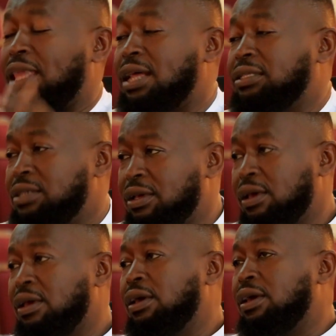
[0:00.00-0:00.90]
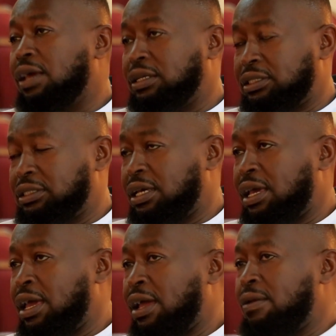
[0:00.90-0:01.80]
that. Yes,
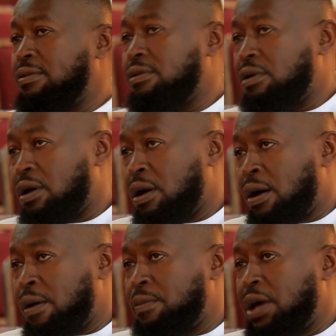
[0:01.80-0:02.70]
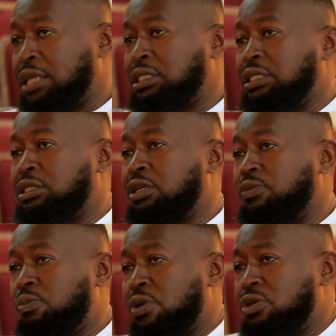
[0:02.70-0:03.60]
and as a
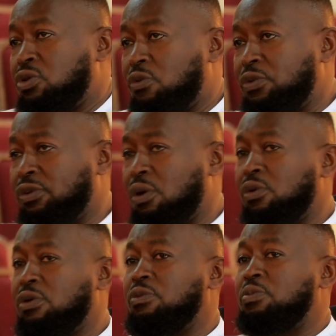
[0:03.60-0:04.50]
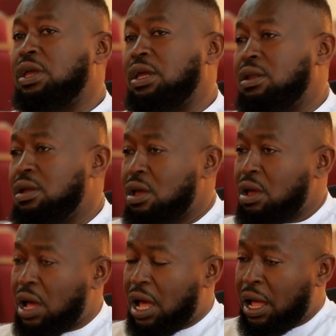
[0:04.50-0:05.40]
Chief Operating Officer, we've been
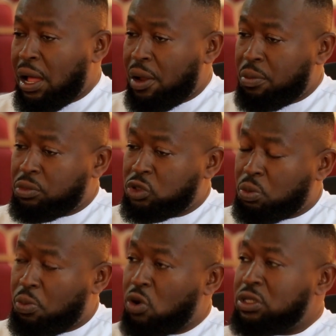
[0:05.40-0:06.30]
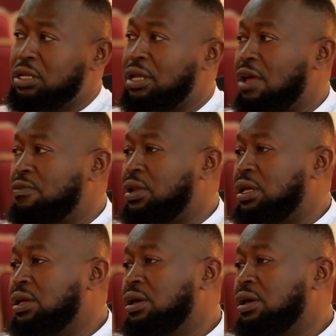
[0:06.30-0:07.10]
supporting heavily